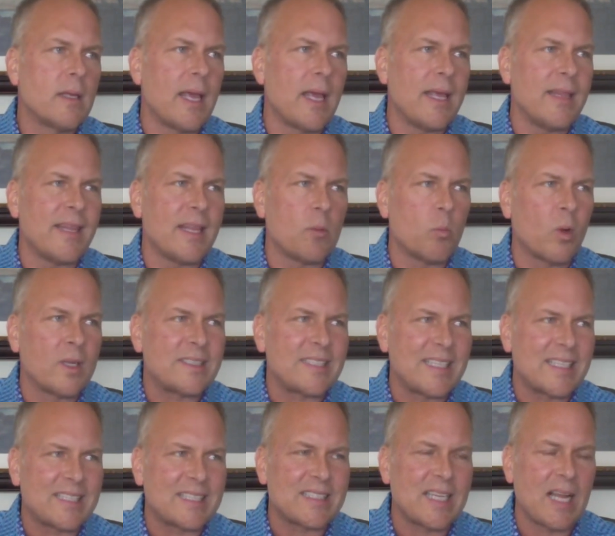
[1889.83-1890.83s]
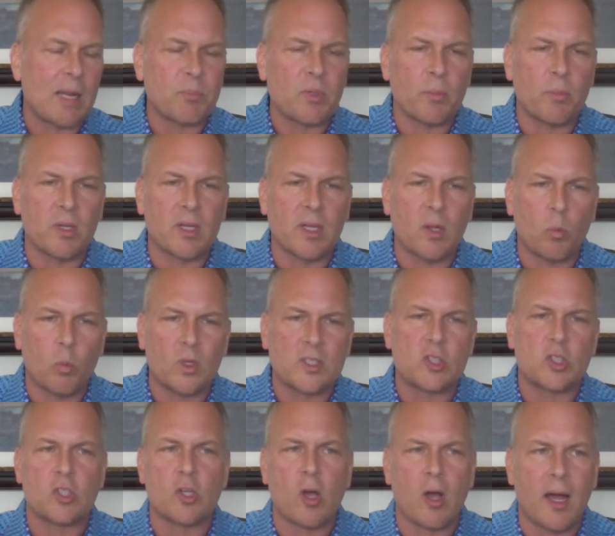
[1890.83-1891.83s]
and what's acceptable and
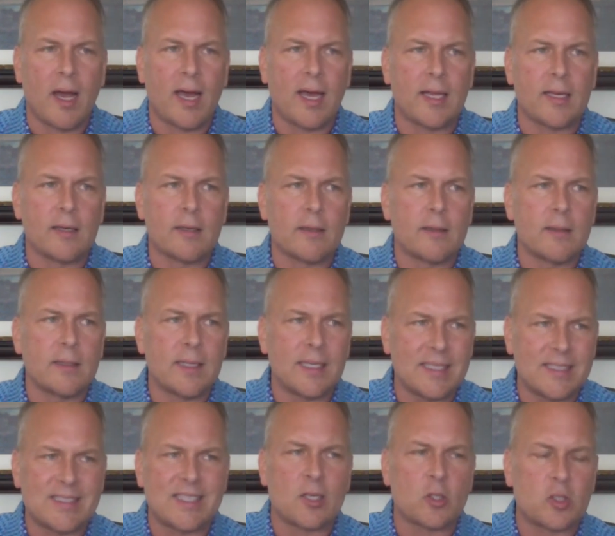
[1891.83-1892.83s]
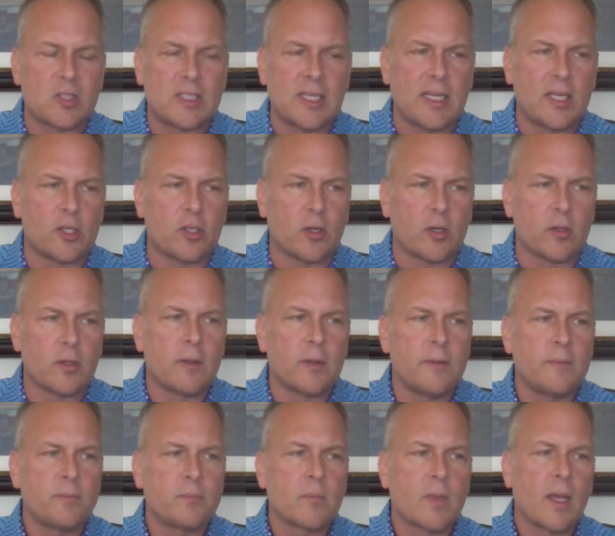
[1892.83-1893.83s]
what's not is the standard.
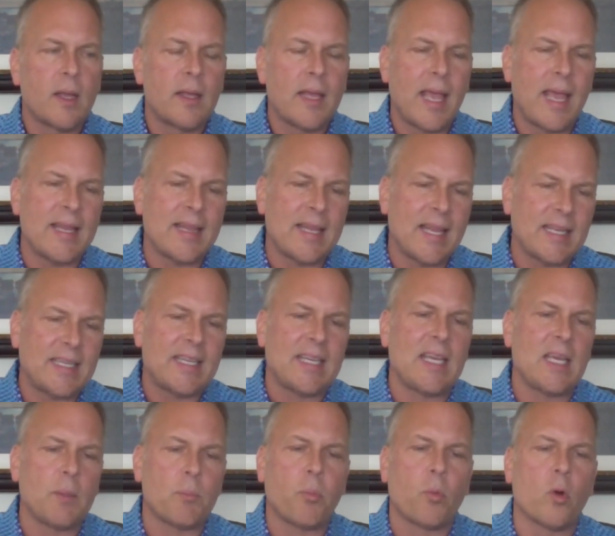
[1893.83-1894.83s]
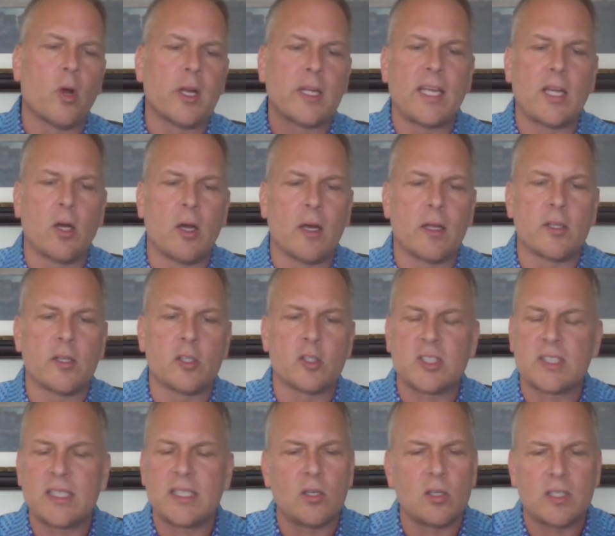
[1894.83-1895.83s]
And they keep working on their
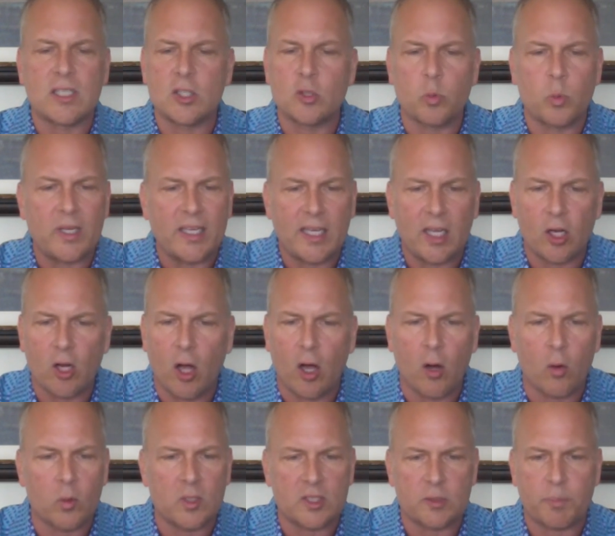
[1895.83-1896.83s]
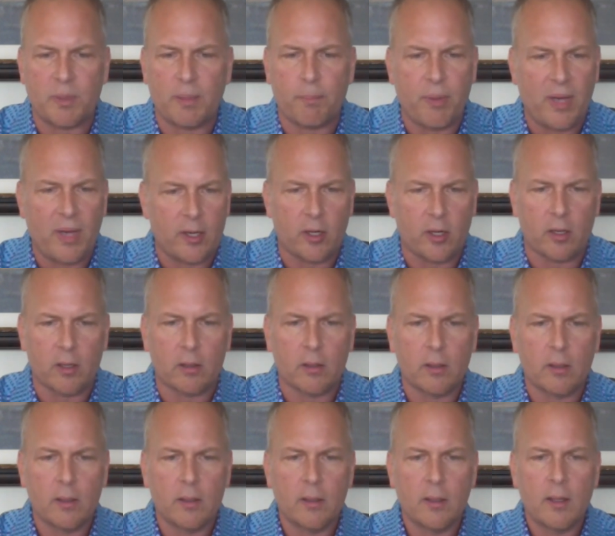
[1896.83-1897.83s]
skill because we can always be better.
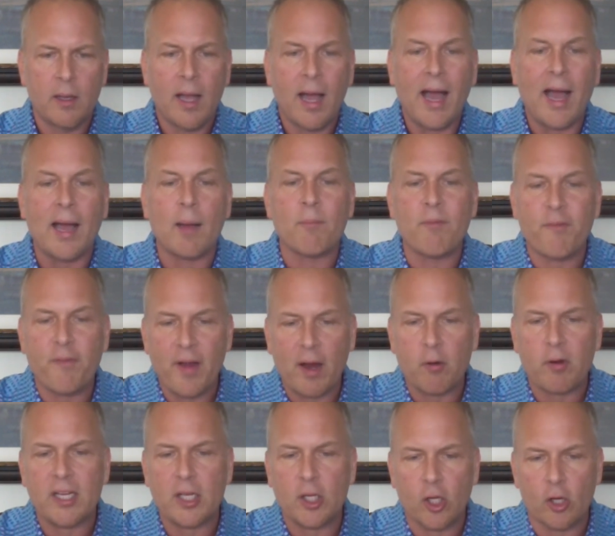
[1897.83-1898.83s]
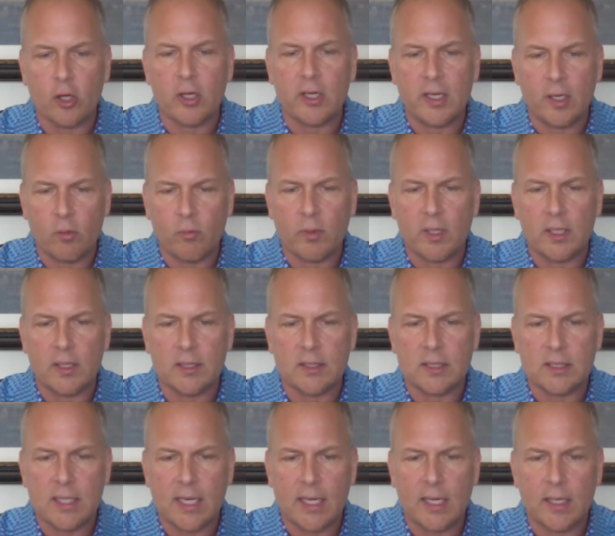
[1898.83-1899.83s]
Hmm. I'm very good in real
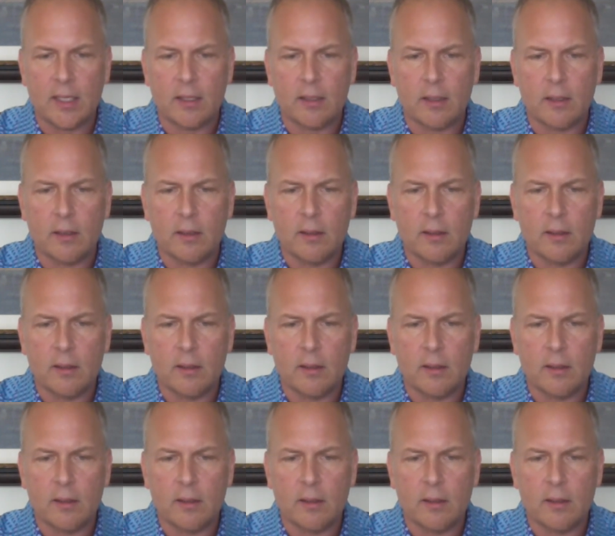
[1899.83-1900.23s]
estate.